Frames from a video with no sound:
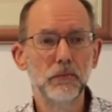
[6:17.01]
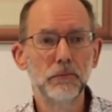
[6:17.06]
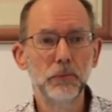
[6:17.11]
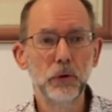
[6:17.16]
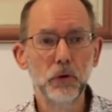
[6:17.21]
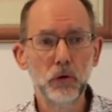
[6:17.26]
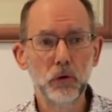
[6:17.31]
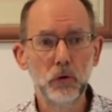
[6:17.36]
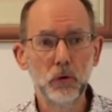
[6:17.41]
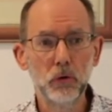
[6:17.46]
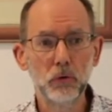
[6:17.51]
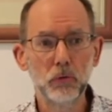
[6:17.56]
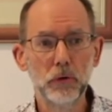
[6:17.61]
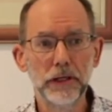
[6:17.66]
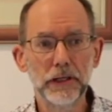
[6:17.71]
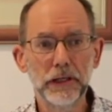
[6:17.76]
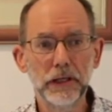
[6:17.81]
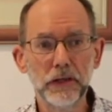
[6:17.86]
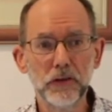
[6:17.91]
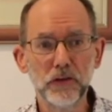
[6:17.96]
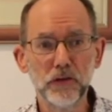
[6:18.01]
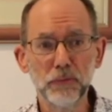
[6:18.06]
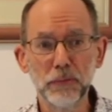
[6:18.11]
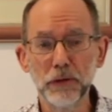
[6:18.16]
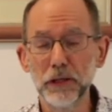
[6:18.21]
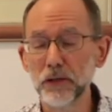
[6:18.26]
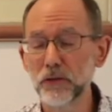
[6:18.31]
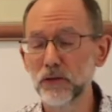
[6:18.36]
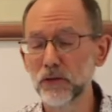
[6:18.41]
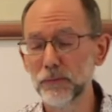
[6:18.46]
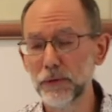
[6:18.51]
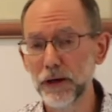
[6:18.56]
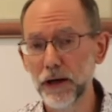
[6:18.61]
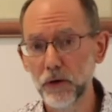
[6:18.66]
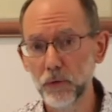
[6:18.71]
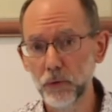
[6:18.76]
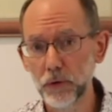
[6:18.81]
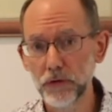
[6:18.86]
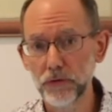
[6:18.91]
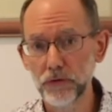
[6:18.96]
Paul, when he speaks
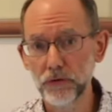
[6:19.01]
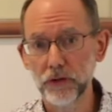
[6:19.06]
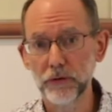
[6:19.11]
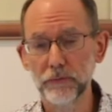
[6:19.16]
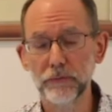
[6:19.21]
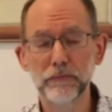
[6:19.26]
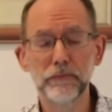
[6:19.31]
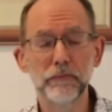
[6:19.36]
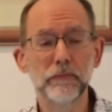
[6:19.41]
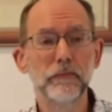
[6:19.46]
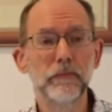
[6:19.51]
about wisdom,